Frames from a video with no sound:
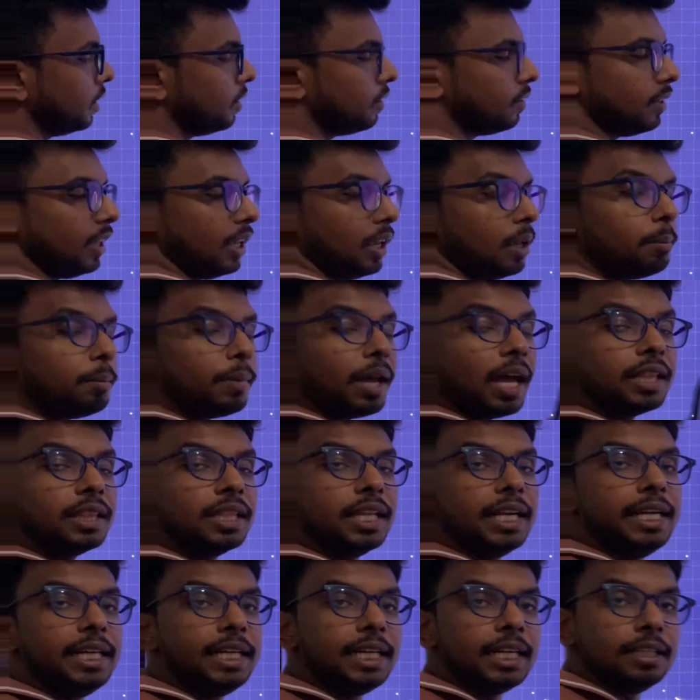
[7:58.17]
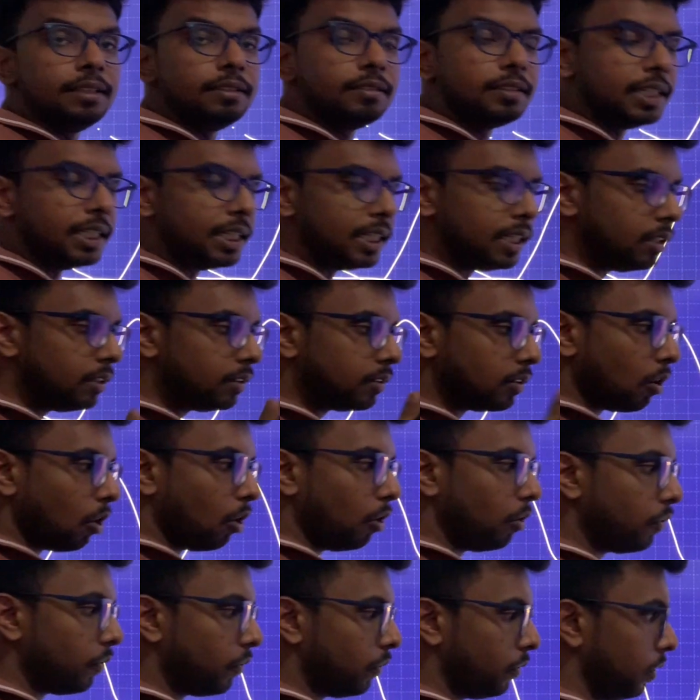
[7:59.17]
is same and the intensities
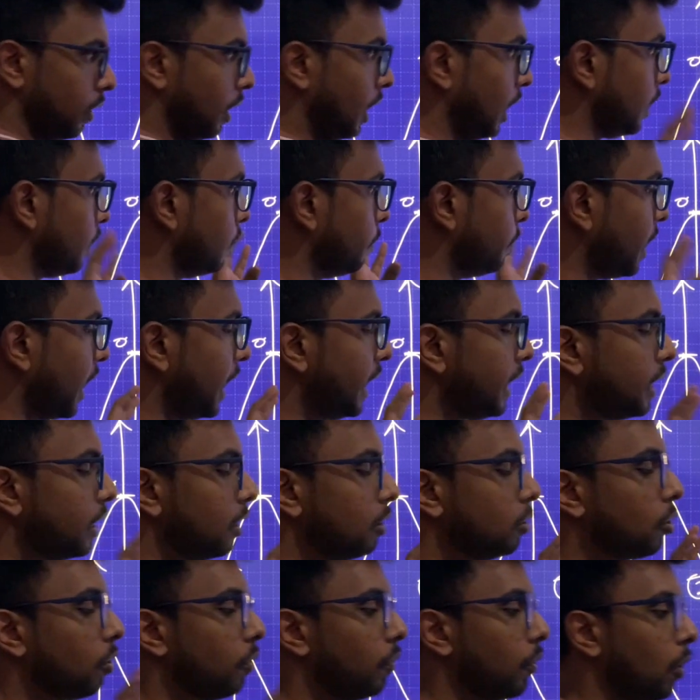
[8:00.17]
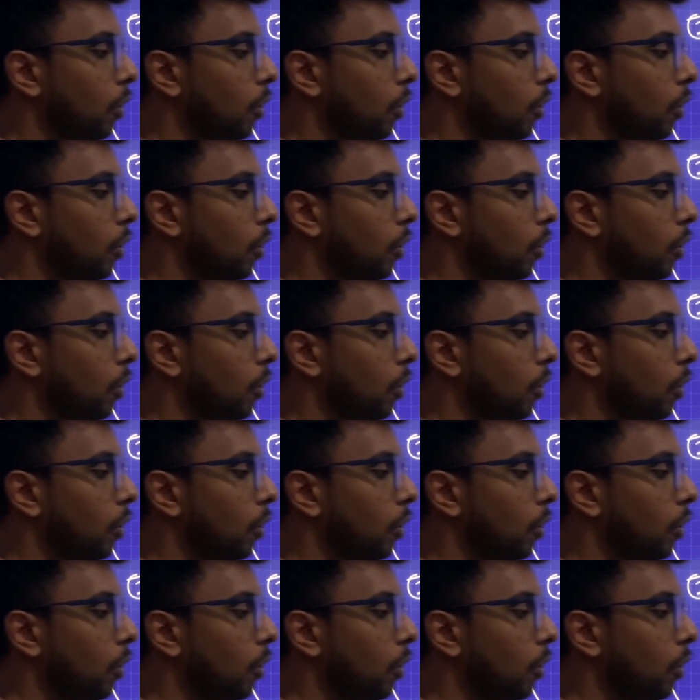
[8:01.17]
of the brightness of